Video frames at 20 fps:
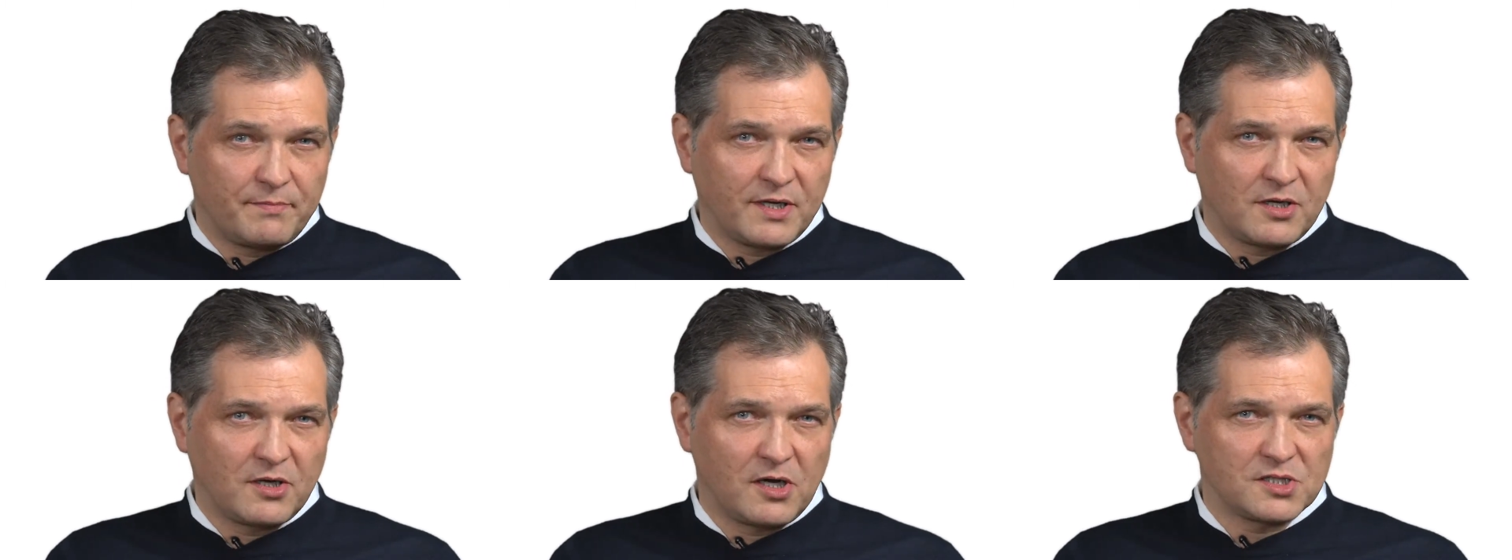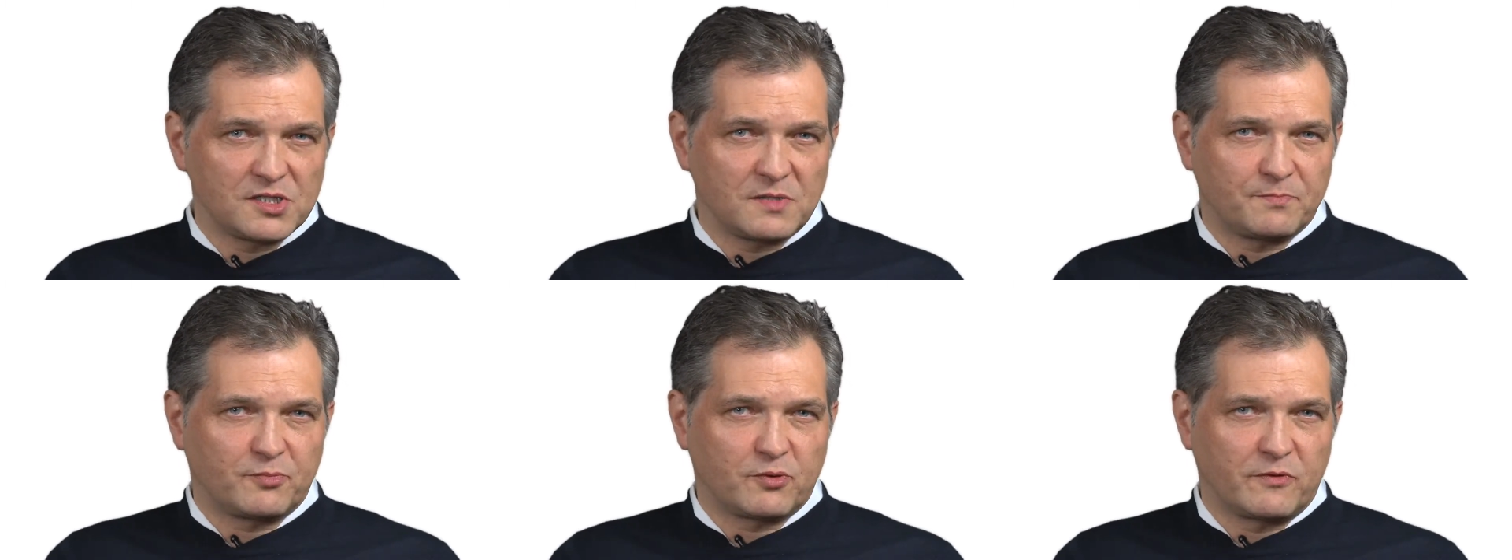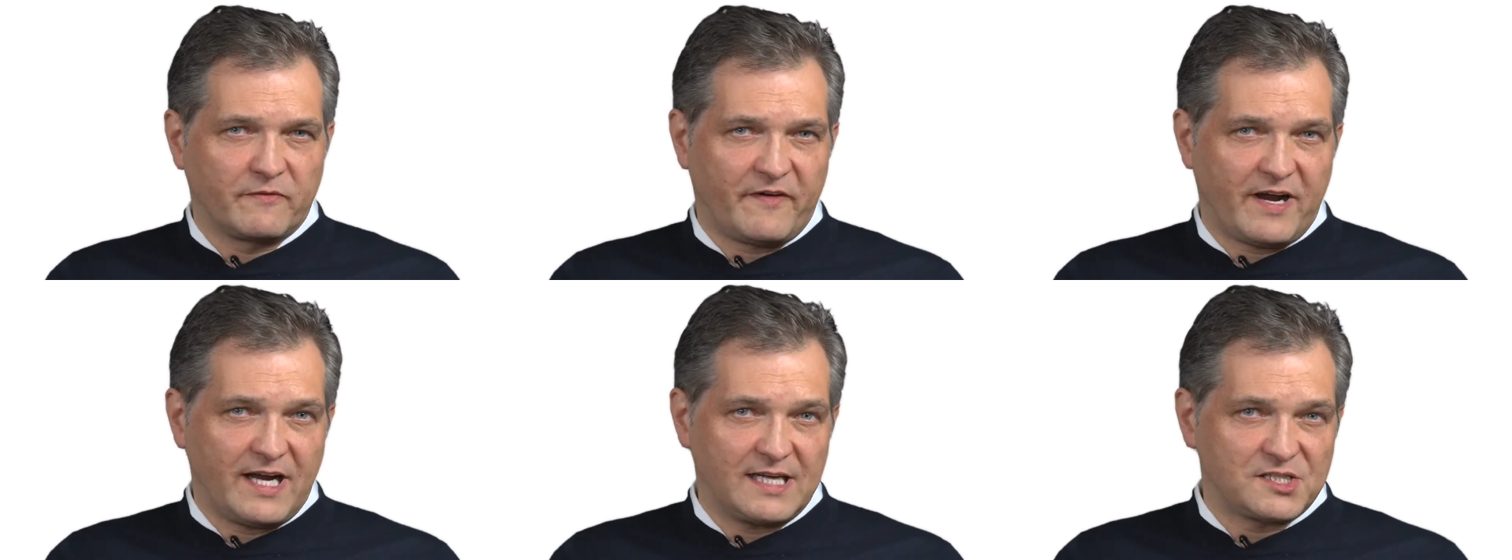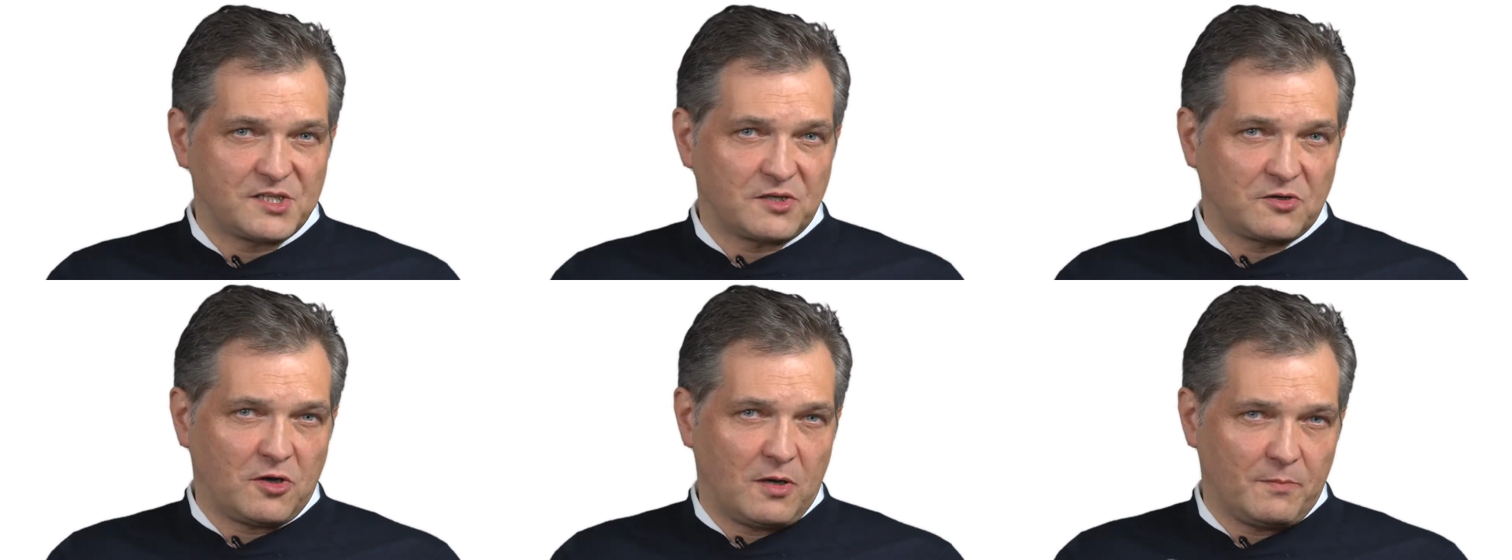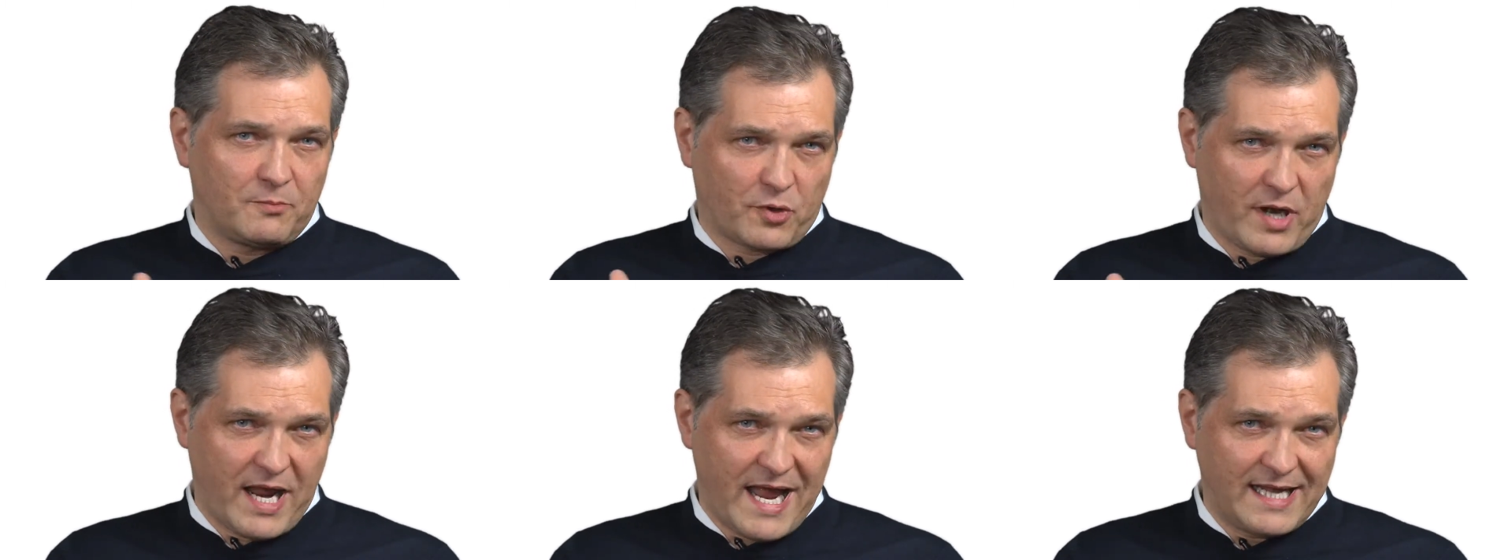because it provides a
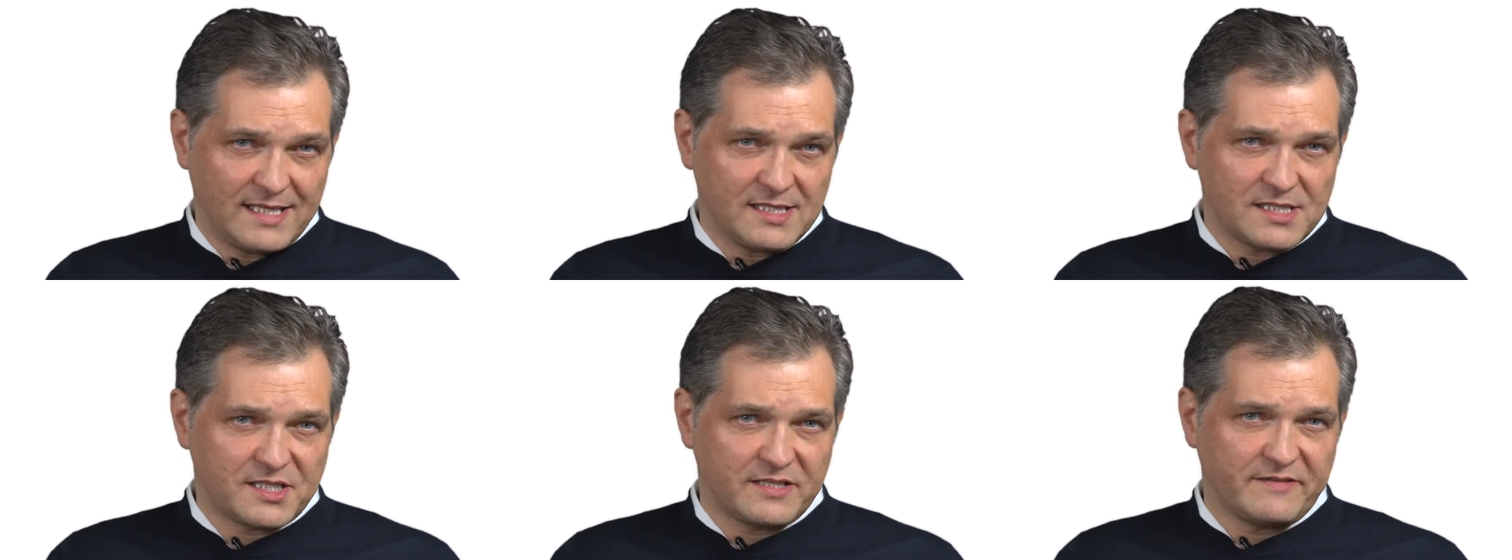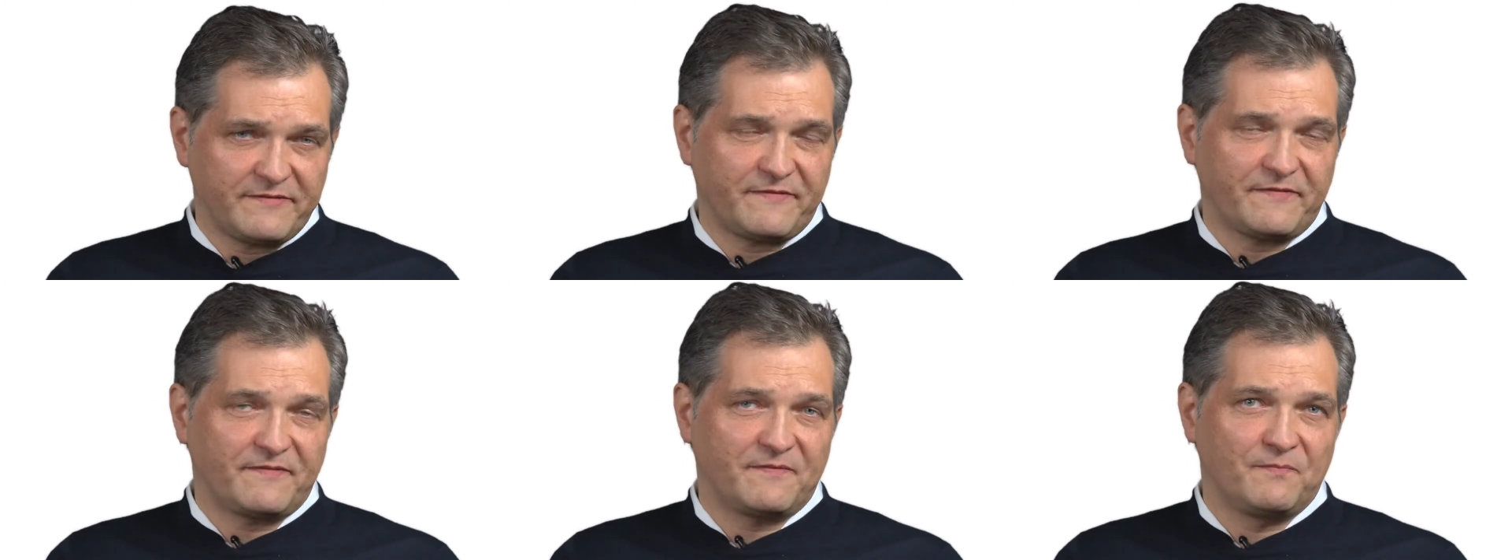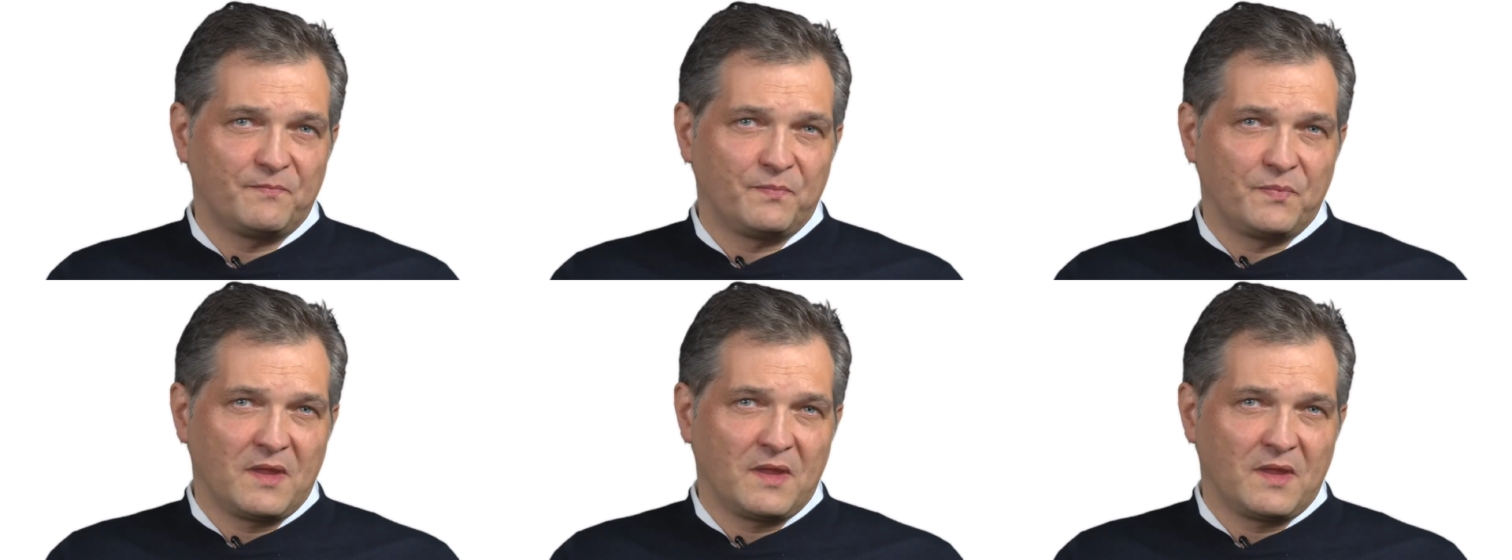comprehensive